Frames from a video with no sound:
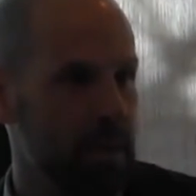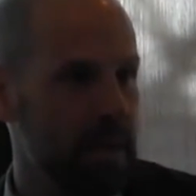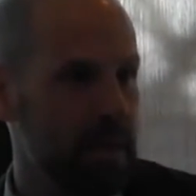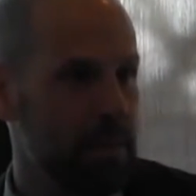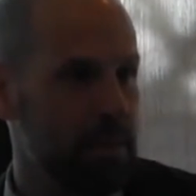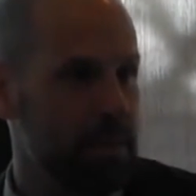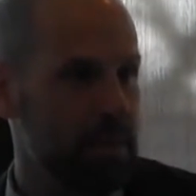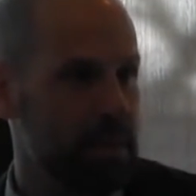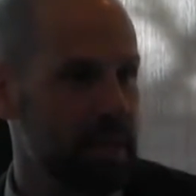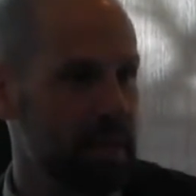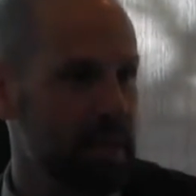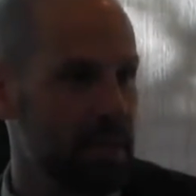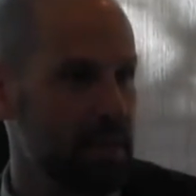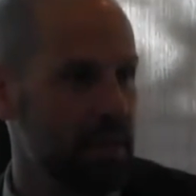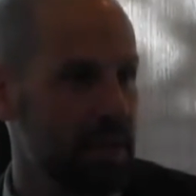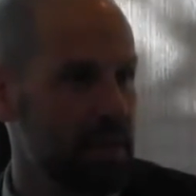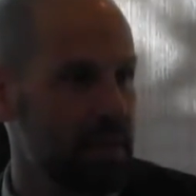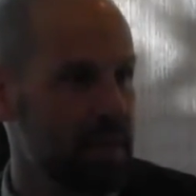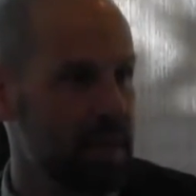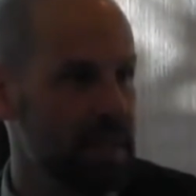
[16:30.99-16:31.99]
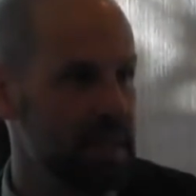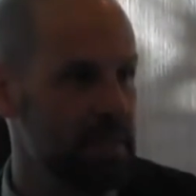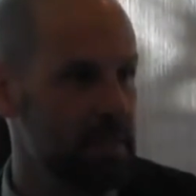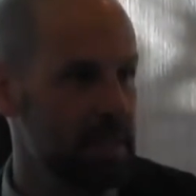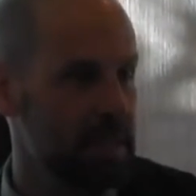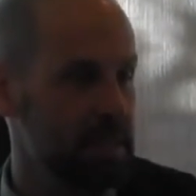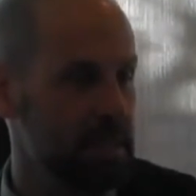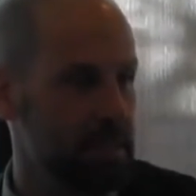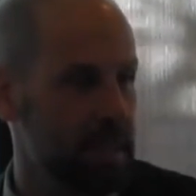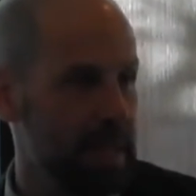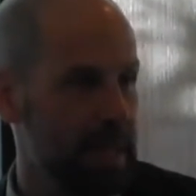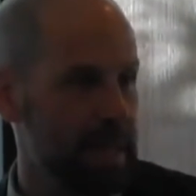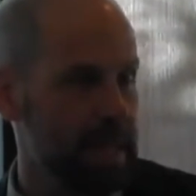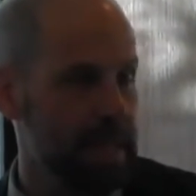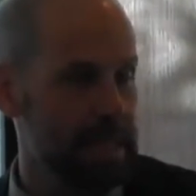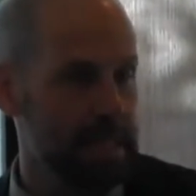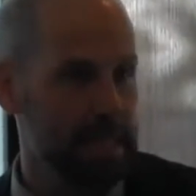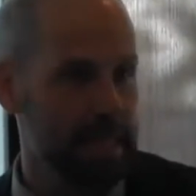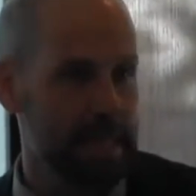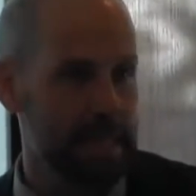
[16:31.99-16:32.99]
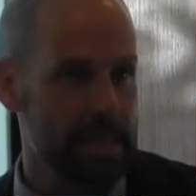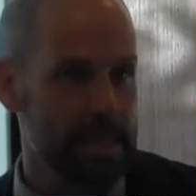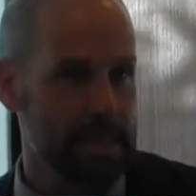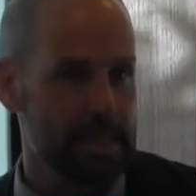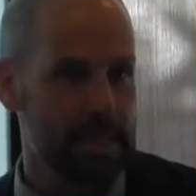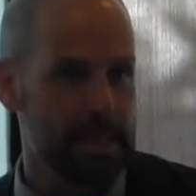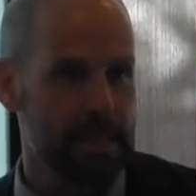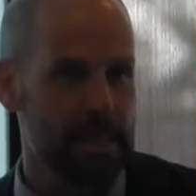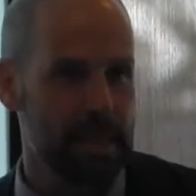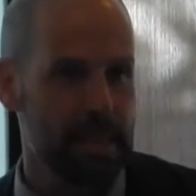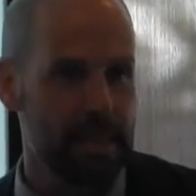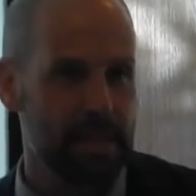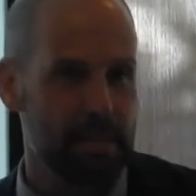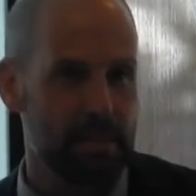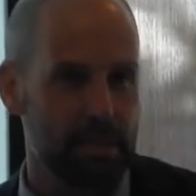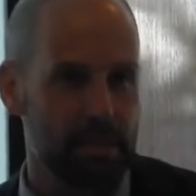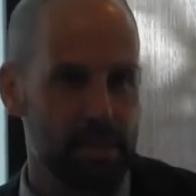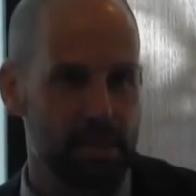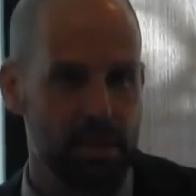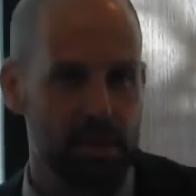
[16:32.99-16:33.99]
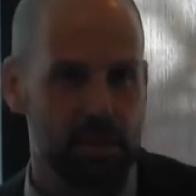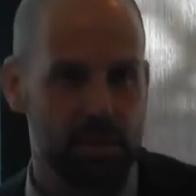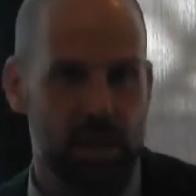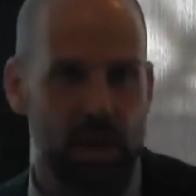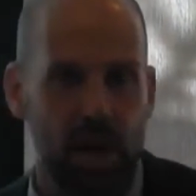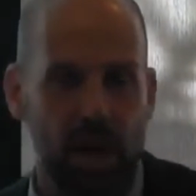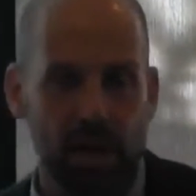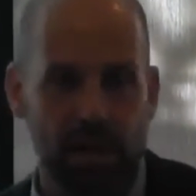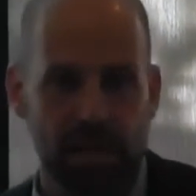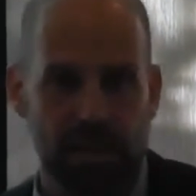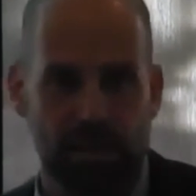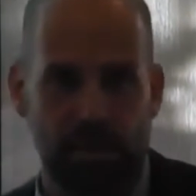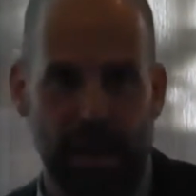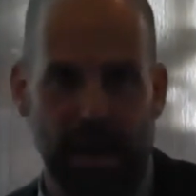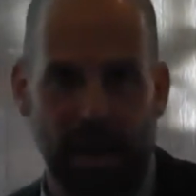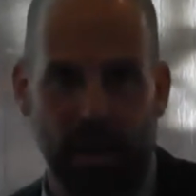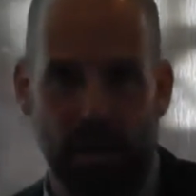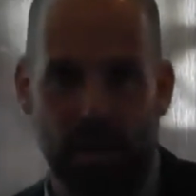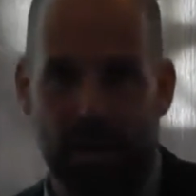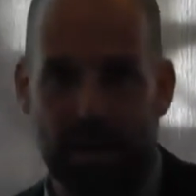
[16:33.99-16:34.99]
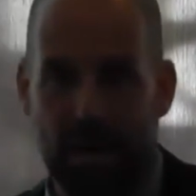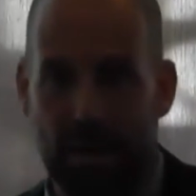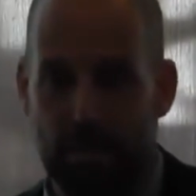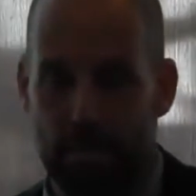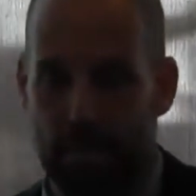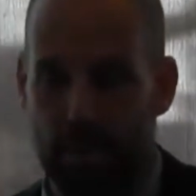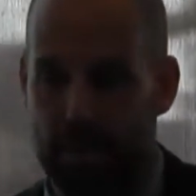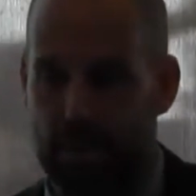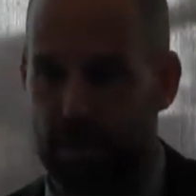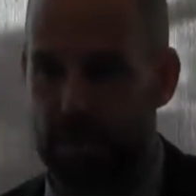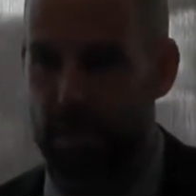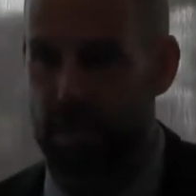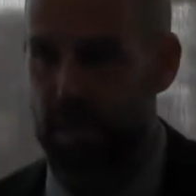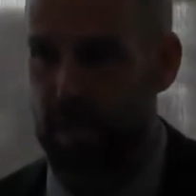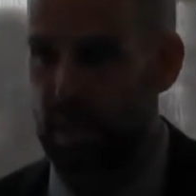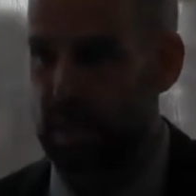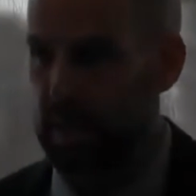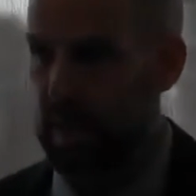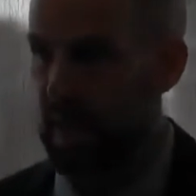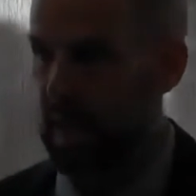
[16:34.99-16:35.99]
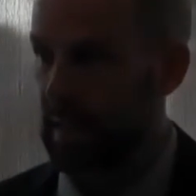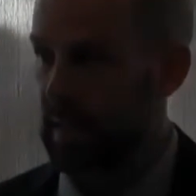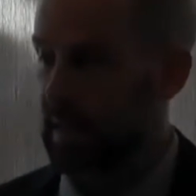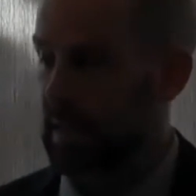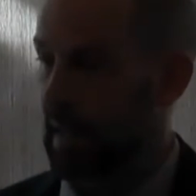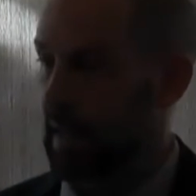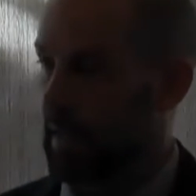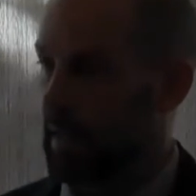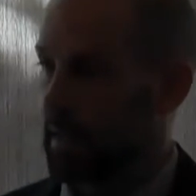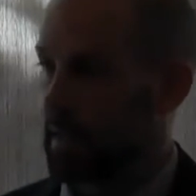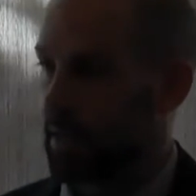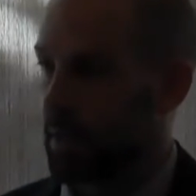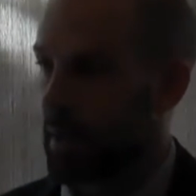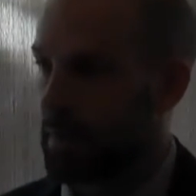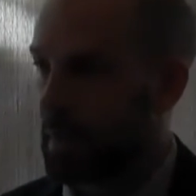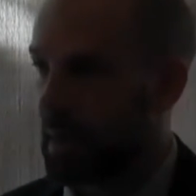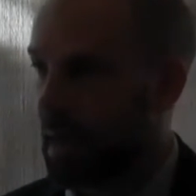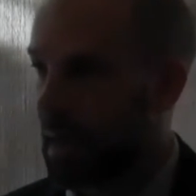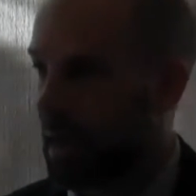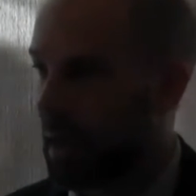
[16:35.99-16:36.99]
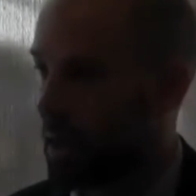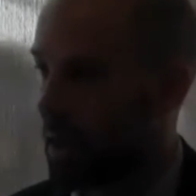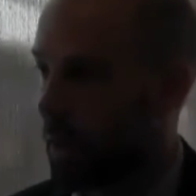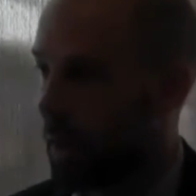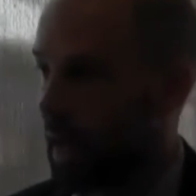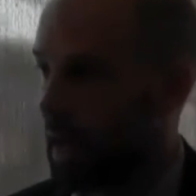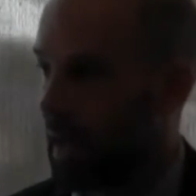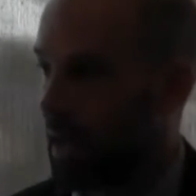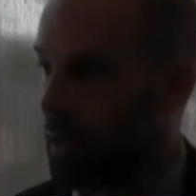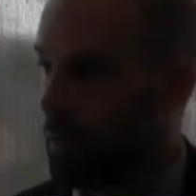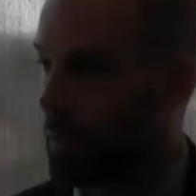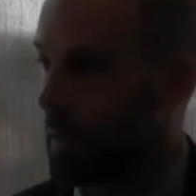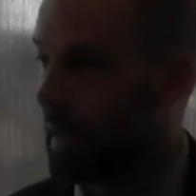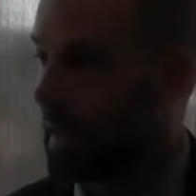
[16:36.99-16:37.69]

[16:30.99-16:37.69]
not particular investments make any sense. And Deborah Stone talks about numbers in that sense. So I'm going to go ahead and